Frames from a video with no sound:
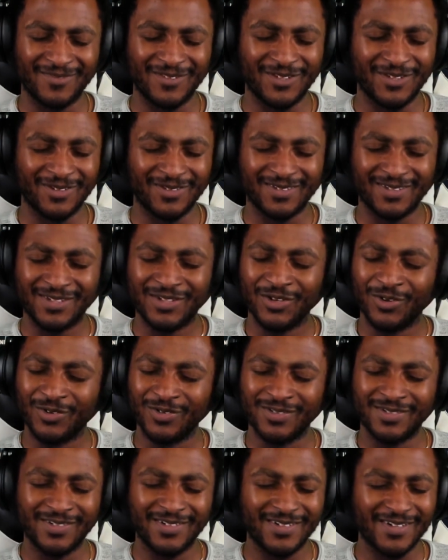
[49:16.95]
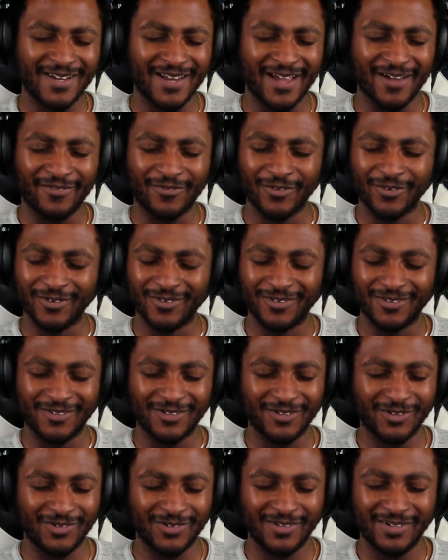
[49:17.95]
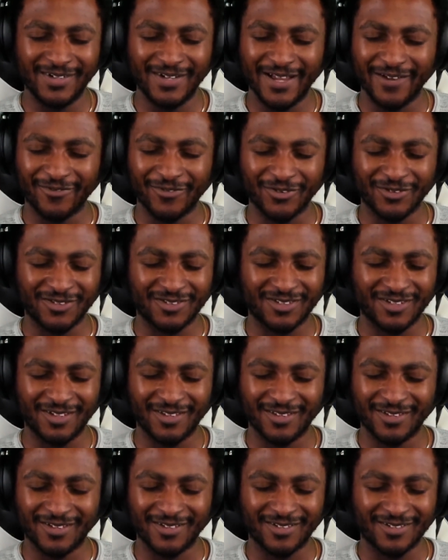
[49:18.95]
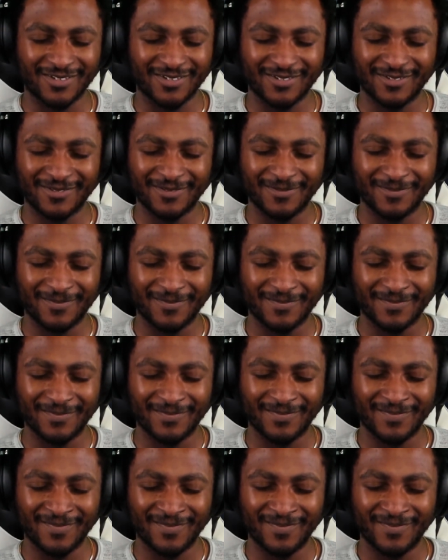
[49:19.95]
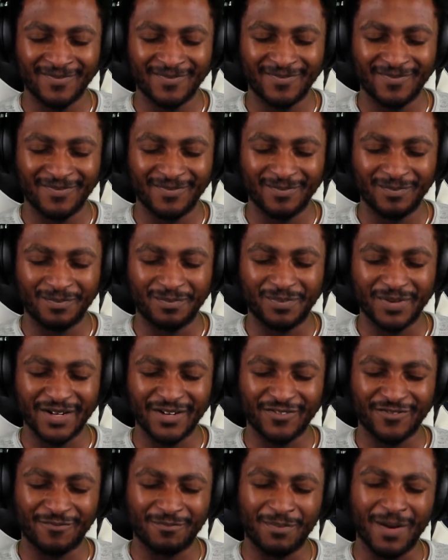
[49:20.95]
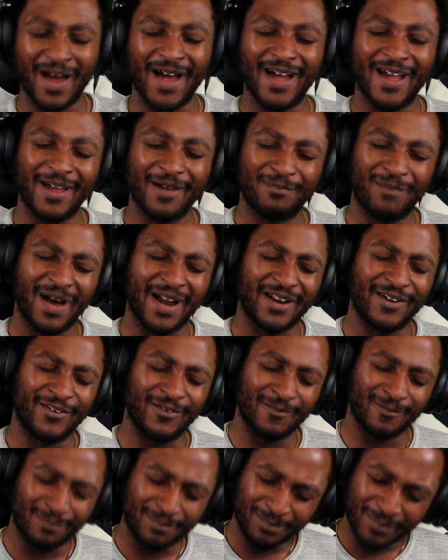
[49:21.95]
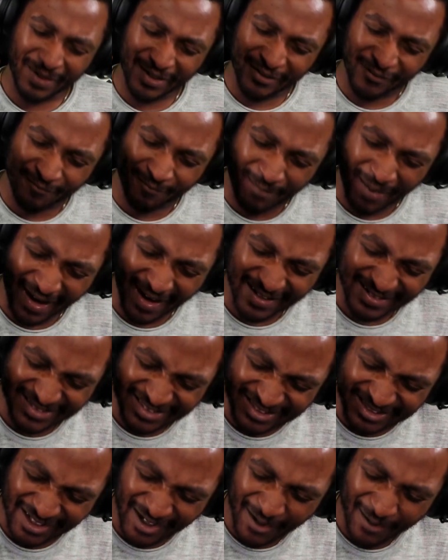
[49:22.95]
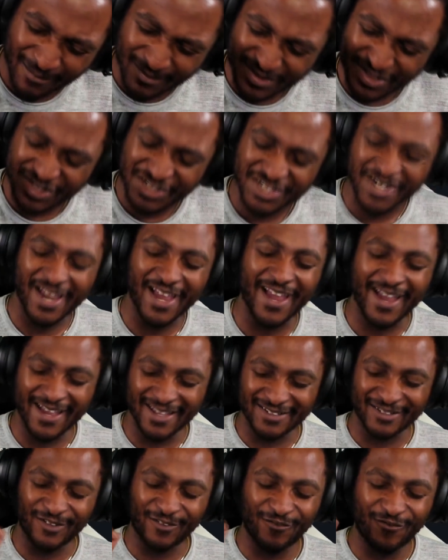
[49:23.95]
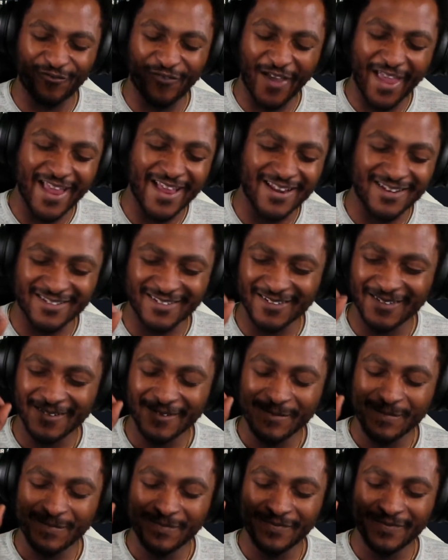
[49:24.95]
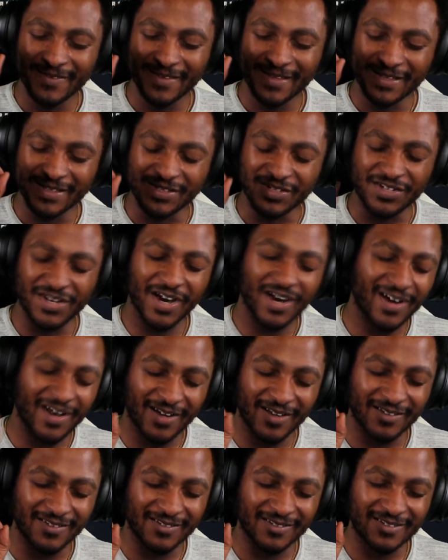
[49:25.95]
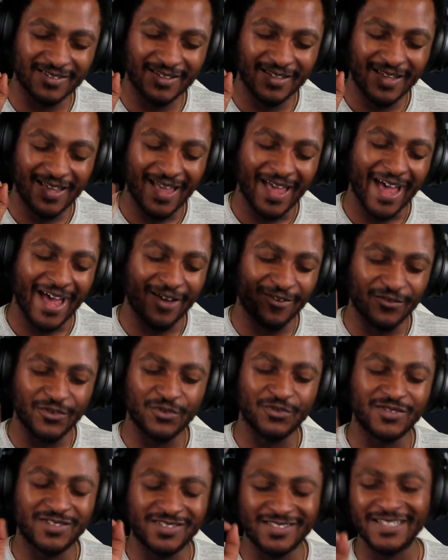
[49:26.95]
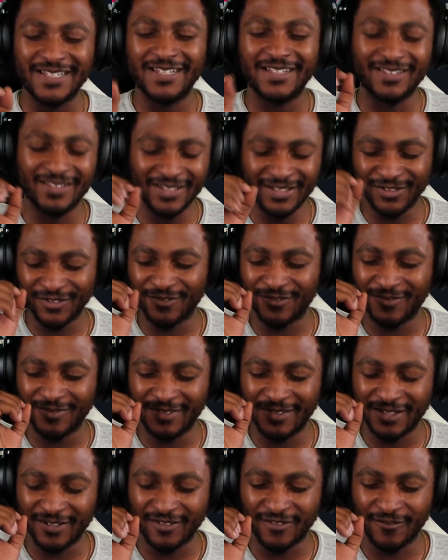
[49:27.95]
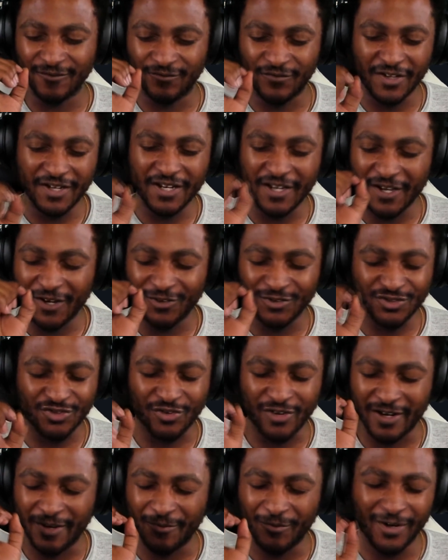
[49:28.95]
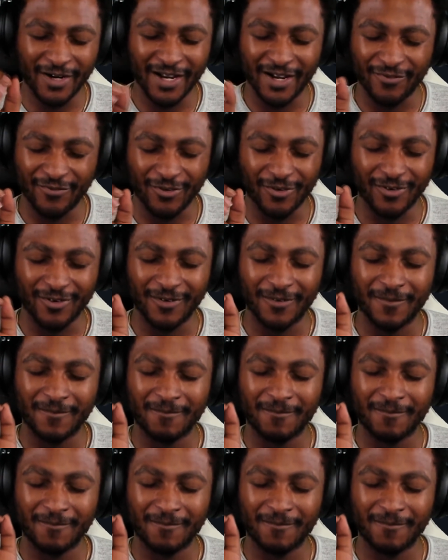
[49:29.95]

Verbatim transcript: You you'll never you'll never see this. But if by by but if by some chance fate does have you see this this video stream whatever,